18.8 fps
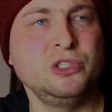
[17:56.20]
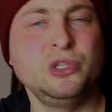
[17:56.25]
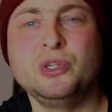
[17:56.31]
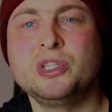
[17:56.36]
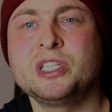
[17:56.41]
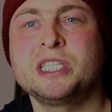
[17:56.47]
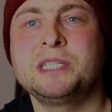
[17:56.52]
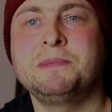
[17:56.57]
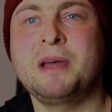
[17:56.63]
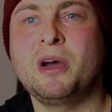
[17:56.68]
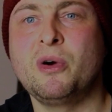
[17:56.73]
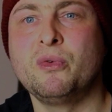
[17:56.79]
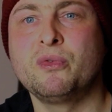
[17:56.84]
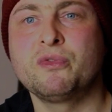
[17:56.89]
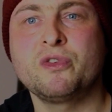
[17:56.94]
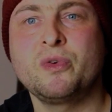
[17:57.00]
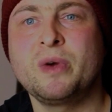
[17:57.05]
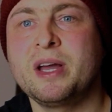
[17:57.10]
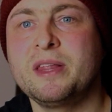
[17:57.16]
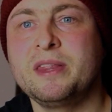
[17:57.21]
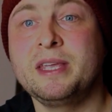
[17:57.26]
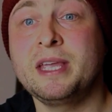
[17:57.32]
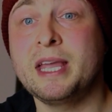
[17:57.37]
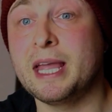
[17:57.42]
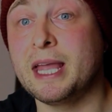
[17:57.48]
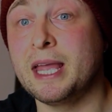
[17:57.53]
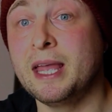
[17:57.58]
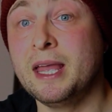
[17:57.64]
smell throughout the
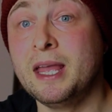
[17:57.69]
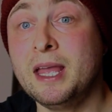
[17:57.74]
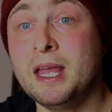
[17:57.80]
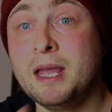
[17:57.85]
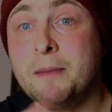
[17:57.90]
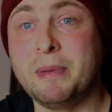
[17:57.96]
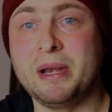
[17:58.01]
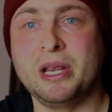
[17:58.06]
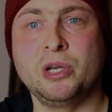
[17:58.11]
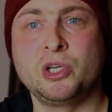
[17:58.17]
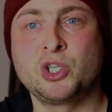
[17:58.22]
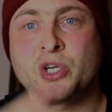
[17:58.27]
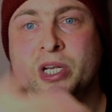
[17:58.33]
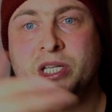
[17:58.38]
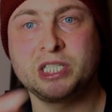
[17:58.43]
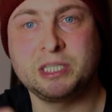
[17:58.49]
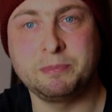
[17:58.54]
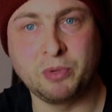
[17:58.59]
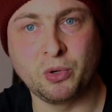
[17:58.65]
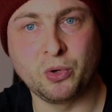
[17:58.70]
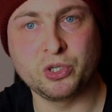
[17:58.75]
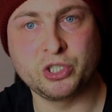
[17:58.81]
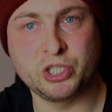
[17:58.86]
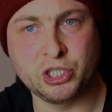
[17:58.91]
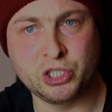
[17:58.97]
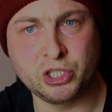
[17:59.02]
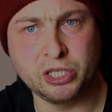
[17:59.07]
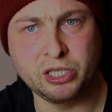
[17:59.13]
year, but it would transport
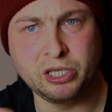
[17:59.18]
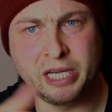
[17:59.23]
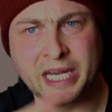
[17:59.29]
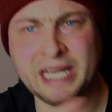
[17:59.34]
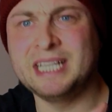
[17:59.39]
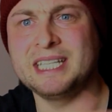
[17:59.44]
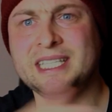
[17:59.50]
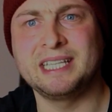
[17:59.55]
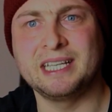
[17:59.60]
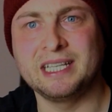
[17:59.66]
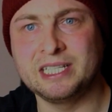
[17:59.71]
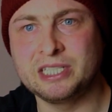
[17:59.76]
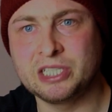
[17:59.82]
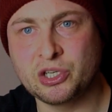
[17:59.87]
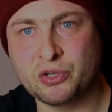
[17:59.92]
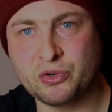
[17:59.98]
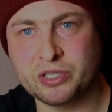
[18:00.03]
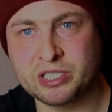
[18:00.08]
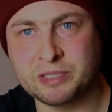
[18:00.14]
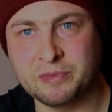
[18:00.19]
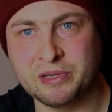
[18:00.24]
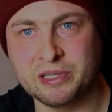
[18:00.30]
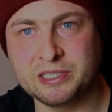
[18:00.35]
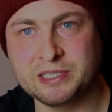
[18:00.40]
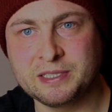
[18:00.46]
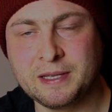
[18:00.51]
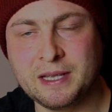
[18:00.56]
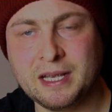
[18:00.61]
you instantly to
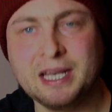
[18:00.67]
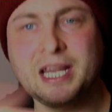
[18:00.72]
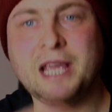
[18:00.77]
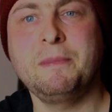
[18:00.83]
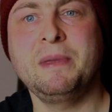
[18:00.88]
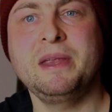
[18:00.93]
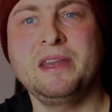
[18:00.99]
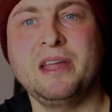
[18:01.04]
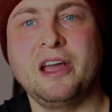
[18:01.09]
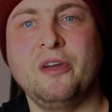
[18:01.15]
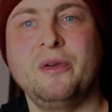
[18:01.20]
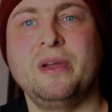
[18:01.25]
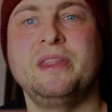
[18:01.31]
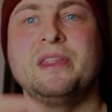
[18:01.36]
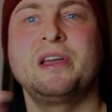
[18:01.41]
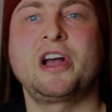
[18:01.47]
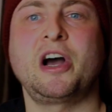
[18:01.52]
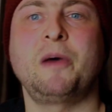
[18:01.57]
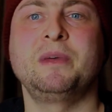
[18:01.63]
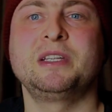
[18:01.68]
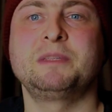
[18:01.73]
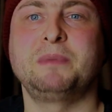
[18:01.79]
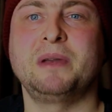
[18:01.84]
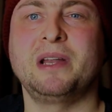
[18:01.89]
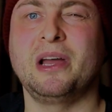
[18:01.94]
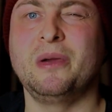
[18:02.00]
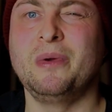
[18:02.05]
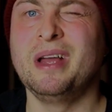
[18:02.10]
Christmas? Let me know in the comments
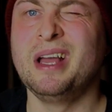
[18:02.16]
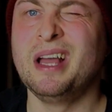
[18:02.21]
below,